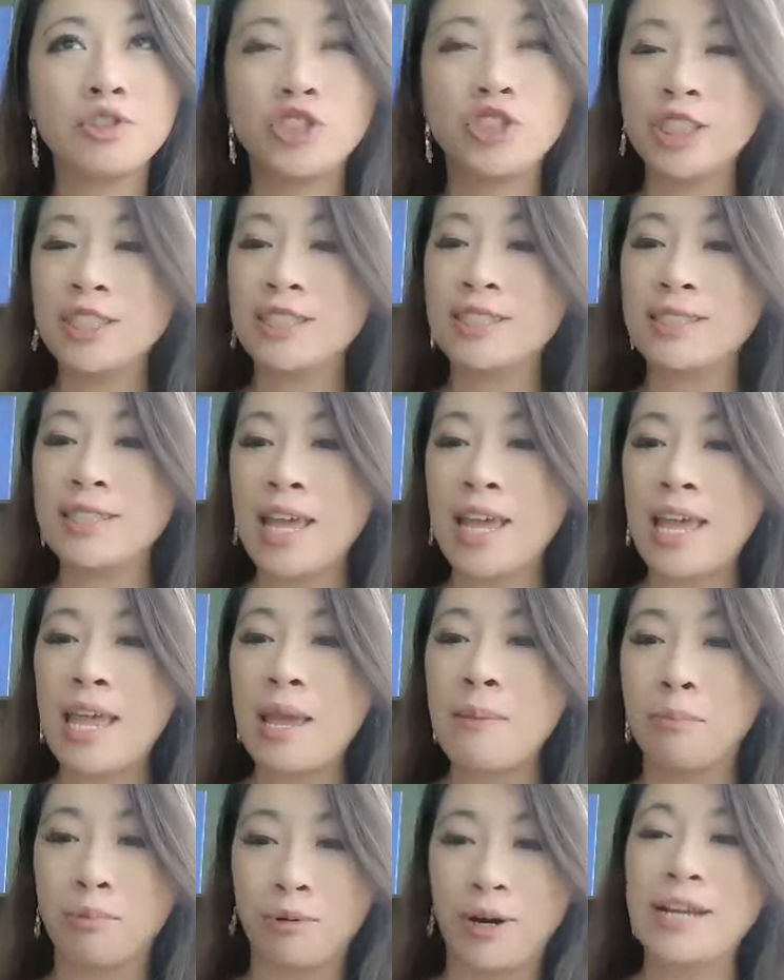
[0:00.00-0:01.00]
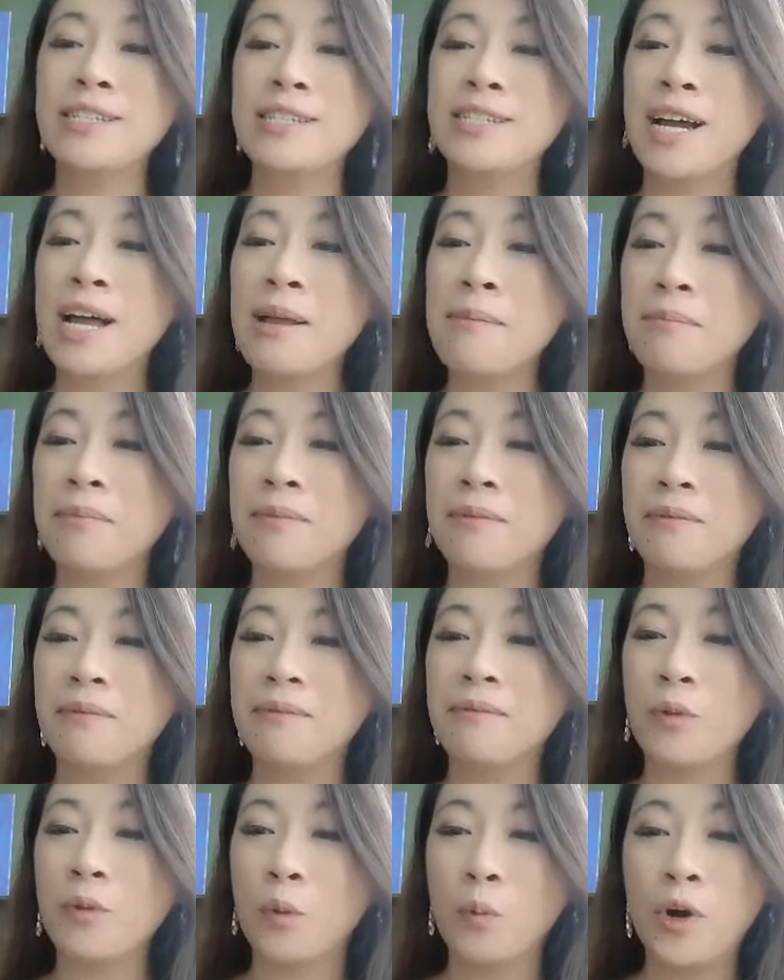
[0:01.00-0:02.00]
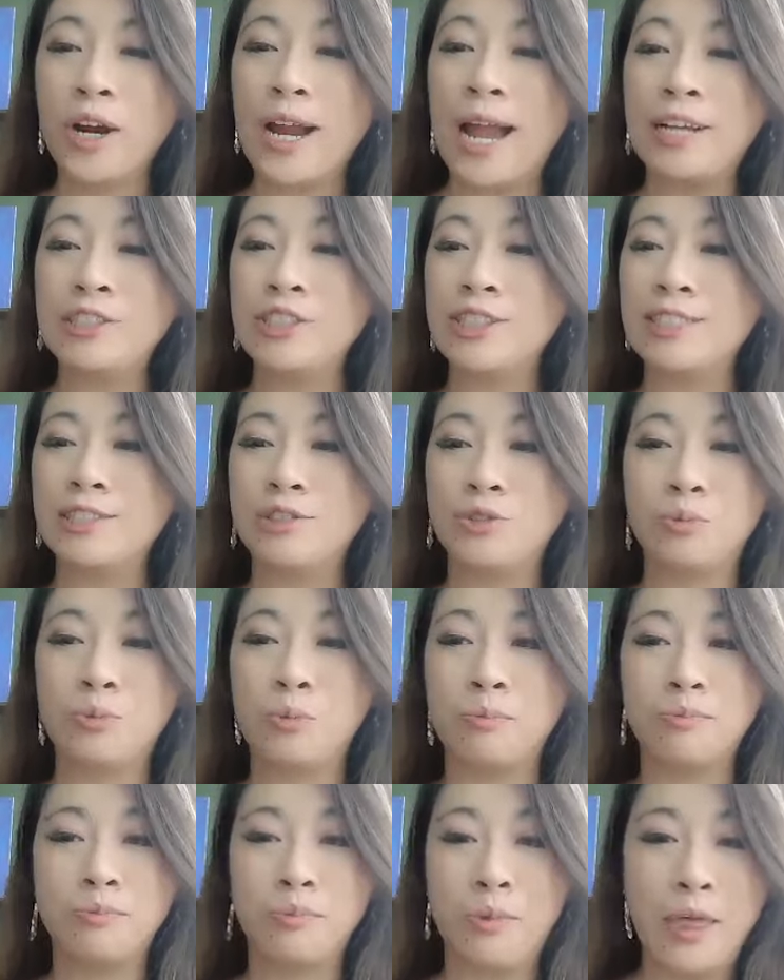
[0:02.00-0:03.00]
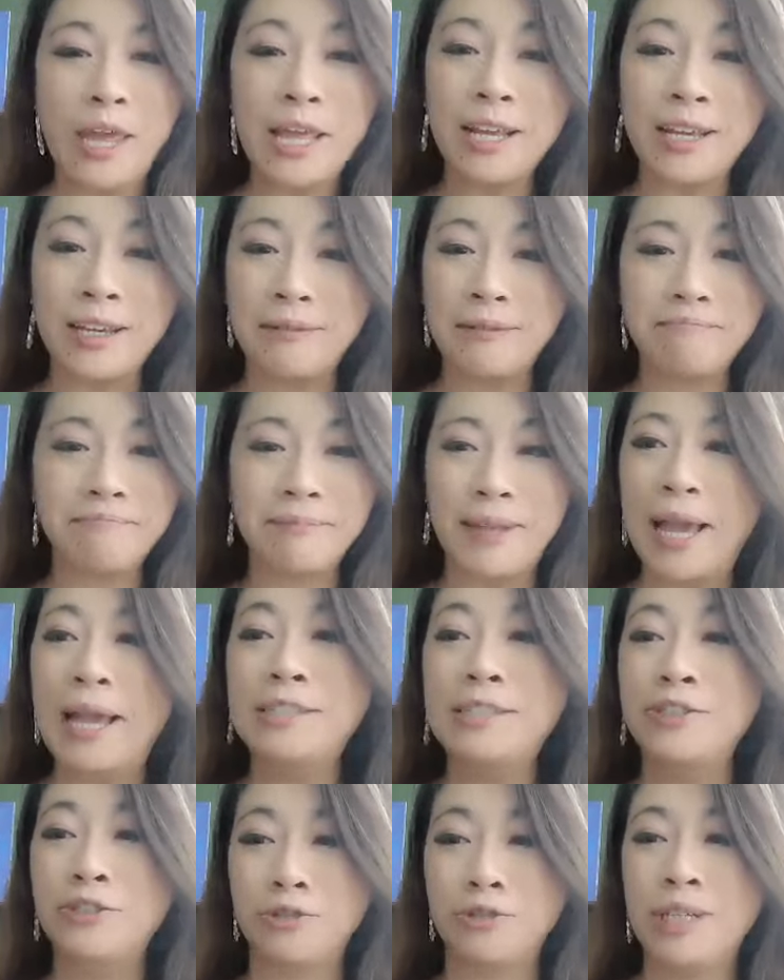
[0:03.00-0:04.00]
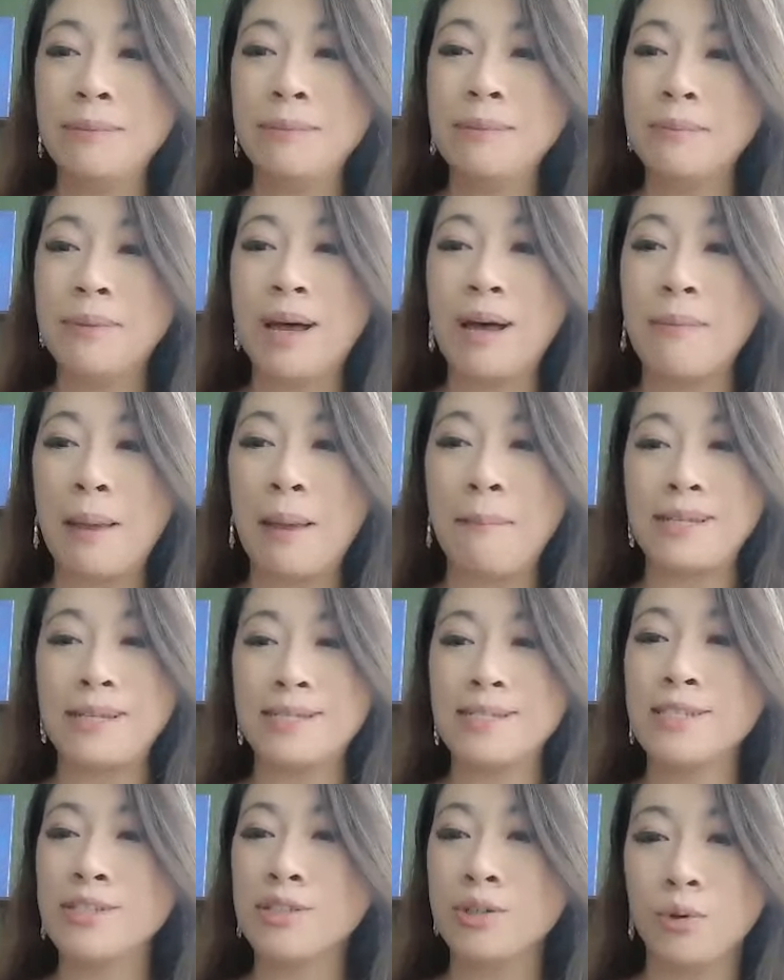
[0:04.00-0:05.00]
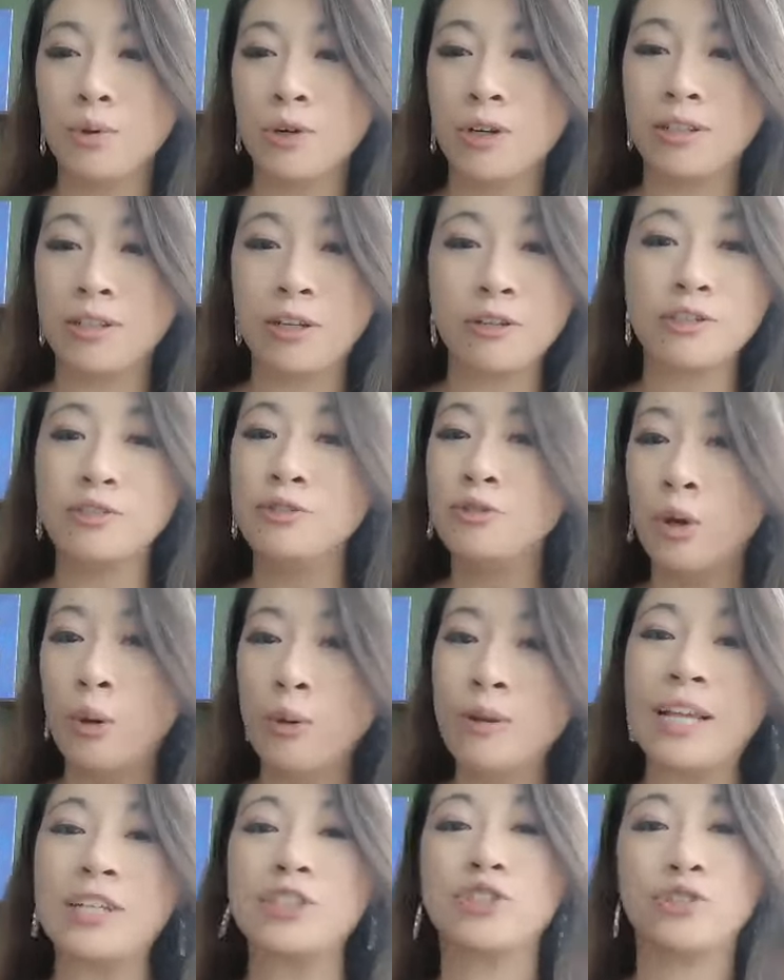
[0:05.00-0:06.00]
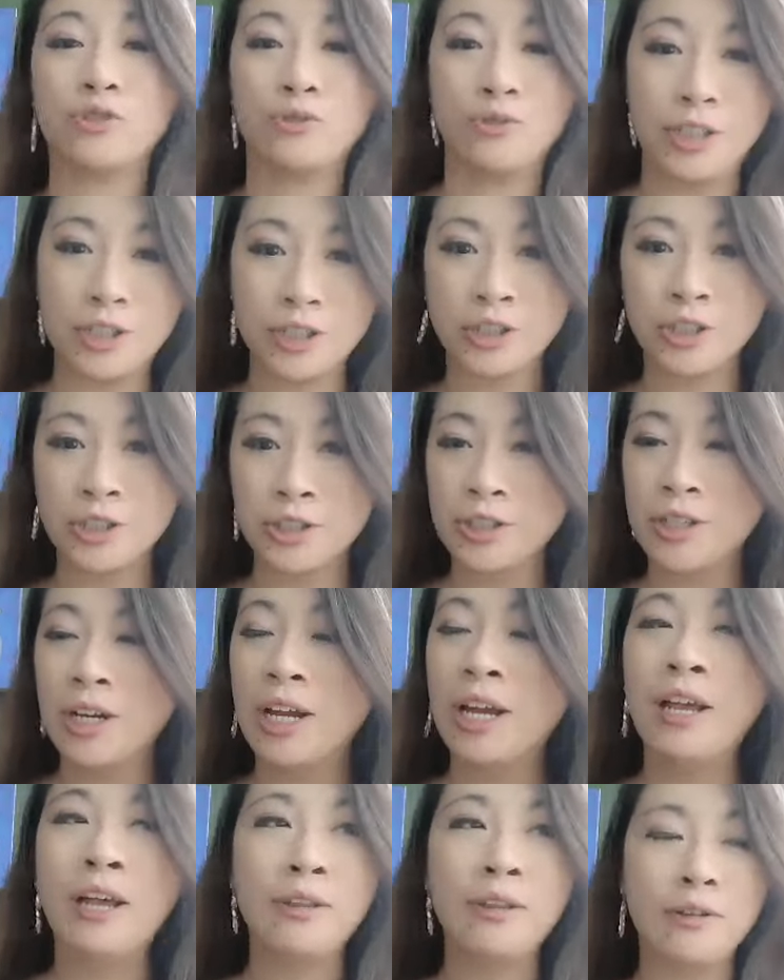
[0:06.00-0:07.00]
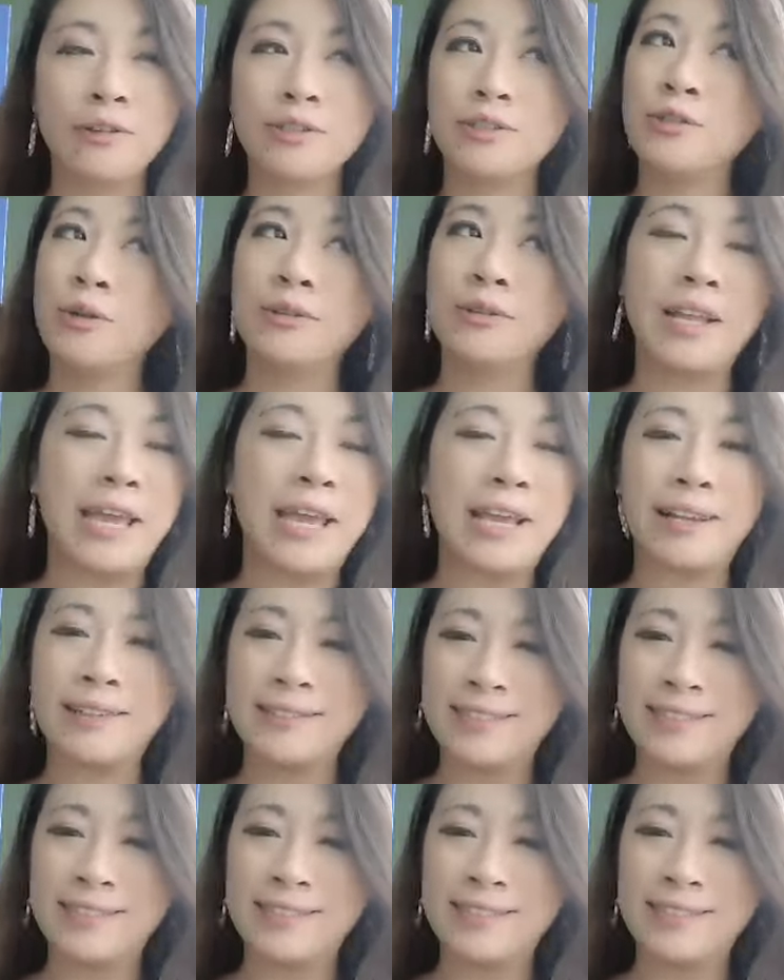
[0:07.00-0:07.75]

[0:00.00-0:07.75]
just a brain dump where I just think and dream about my business or work. There's no like structure, there's no like